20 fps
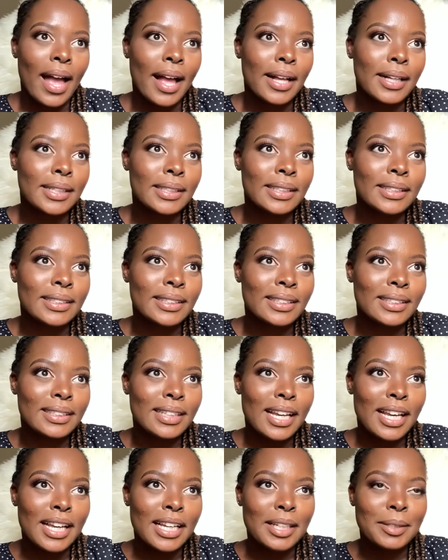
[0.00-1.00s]
let's
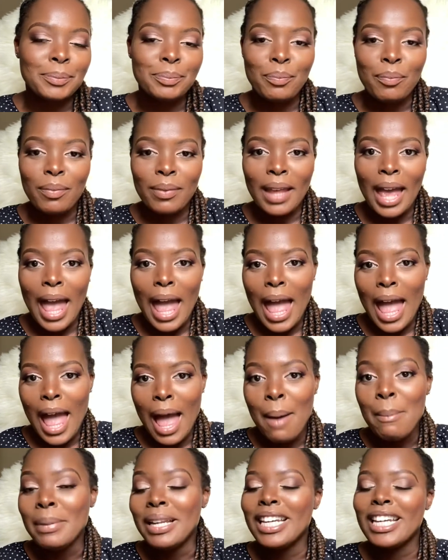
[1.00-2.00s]
say,
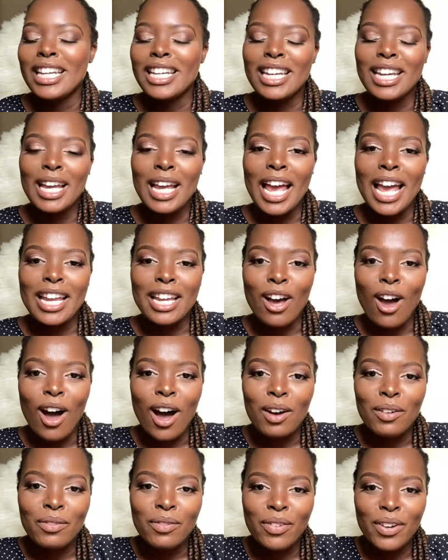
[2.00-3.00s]
1.5 million,
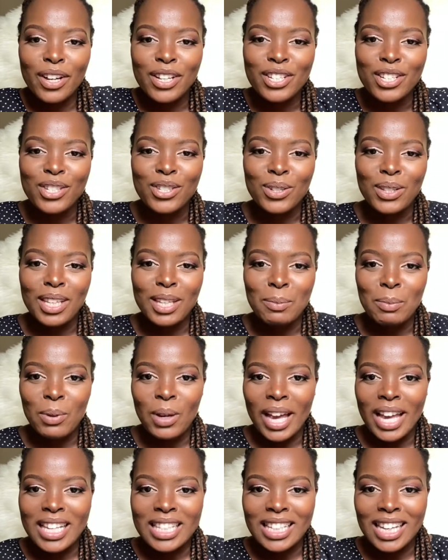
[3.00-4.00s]
just to keep you
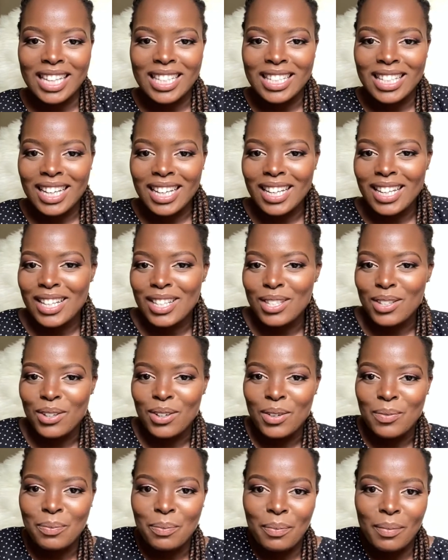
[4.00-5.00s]
guys guessing. So
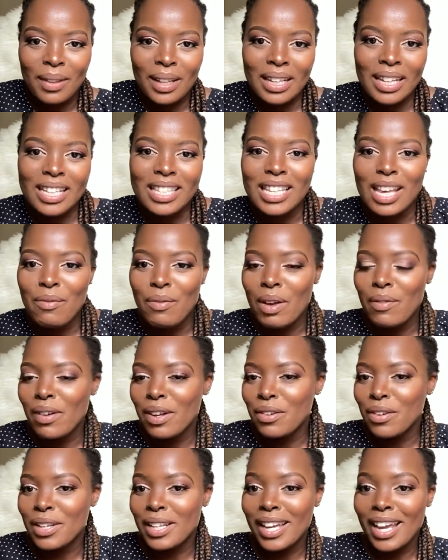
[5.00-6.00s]
they say
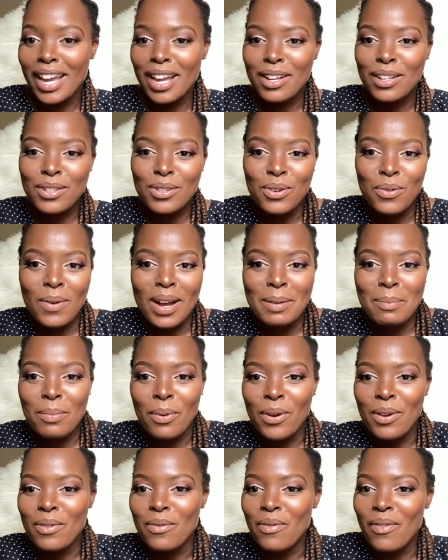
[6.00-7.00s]
500k to
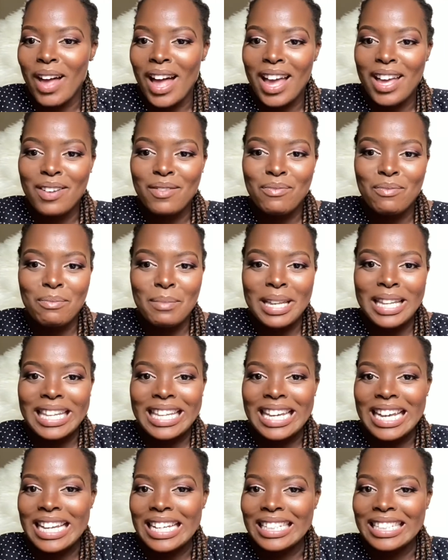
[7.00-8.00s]
1.5
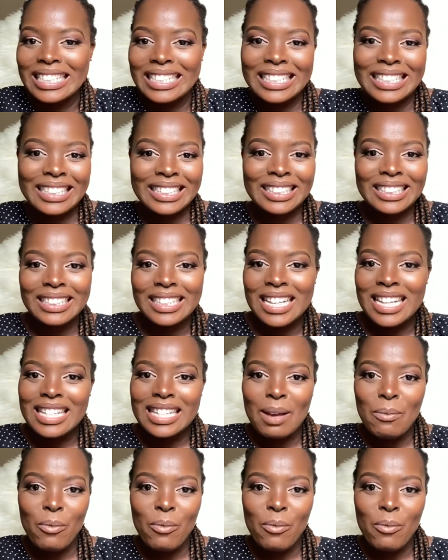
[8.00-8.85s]
million, somewhere